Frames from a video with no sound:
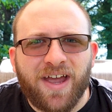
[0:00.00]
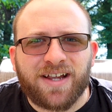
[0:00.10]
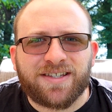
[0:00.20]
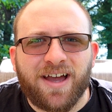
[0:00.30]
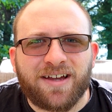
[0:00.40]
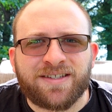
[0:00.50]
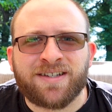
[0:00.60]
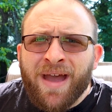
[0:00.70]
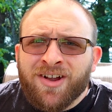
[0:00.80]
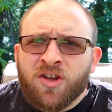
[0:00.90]
Thanks, guys.
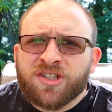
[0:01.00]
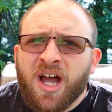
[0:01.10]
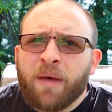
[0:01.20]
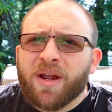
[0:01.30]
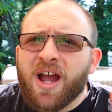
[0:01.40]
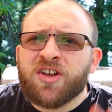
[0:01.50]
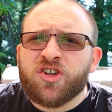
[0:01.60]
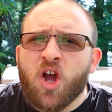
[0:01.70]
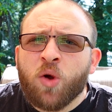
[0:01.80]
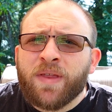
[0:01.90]
Back on topic, I
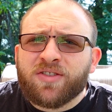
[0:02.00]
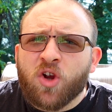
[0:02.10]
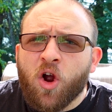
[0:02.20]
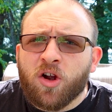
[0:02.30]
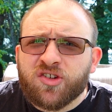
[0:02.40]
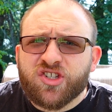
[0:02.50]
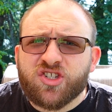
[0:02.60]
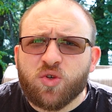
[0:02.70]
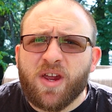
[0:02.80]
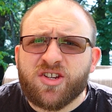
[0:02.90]
know that there are
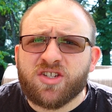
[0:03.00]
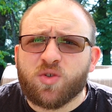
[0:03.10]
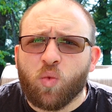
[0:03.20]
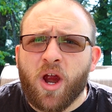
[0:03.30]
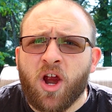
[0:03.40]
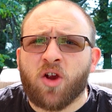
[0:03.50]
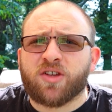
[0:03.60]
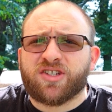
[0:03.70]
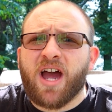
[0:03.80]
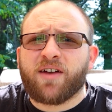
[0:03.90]
situations where
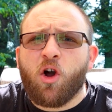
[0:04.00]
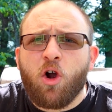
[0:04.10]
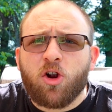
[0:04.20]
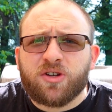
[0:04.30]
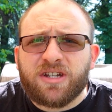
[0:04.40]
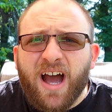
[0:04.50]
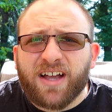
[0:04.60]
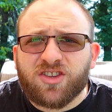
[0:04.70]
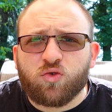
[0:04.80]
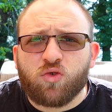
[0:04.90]
it's kind of hard
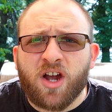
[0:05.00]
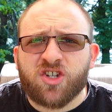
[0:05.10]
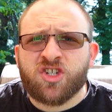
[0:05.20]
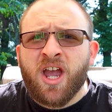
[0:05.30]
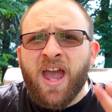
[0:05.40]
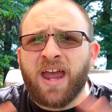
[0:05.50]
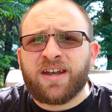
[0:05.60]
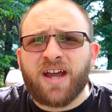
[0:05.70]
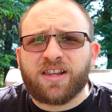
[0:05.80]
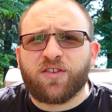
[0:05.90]
not to rush
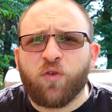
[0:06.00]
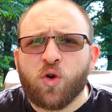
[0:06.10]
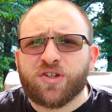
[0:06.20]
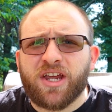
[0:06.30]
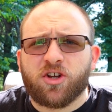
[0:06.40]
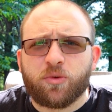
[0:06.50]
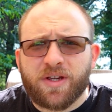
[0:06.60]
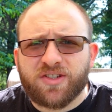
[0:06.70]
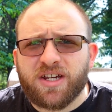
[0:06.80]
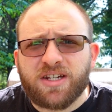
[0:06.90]
and not to force handle,
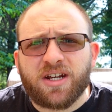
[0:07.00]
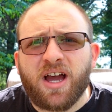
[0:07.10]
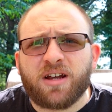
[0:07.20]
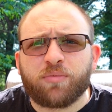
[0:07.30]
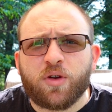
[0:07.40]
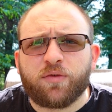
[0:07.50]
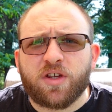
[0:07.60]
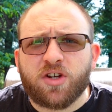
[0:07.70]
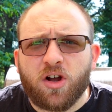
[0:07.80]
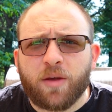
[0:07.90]
because I did kind of
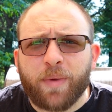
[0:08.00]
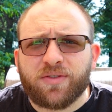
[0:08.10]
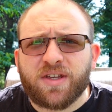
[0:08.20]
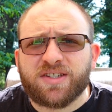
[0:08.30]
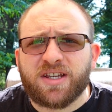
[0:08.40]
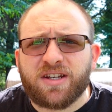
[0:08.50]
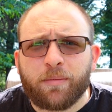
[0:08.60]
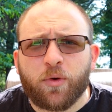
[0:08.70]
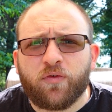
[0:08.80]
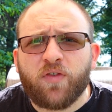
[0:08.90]
briefly talk about this in
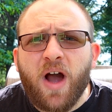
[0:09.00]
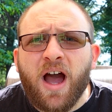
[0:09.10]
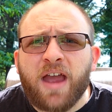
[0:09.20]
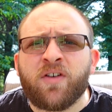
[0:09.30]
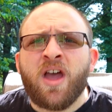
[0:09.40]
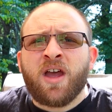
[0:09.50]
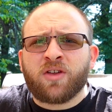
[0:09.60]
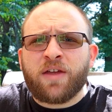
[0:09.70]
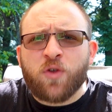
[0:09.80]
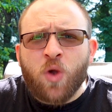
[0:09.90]
number 5.
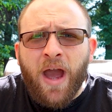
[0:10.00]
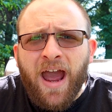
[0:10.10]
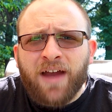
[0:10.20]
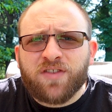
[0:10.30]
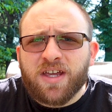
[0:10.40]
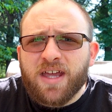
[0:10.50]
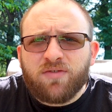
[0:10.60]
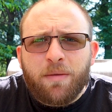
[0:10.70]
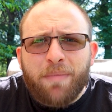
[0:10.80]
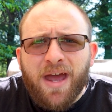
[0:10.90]
If you have to
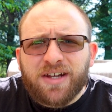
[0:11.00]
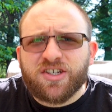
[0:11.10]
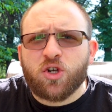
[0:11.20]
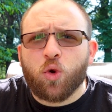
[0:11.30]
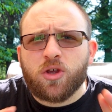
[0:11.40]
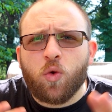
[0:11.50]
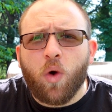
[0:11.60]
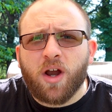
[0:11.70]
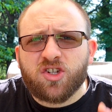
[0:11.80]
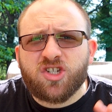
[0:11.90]
give them medicine or you
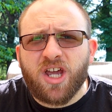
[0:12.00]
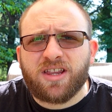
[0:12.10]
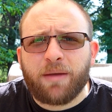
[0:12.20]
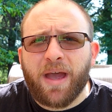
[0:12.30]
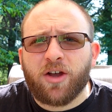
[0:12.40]
want to check them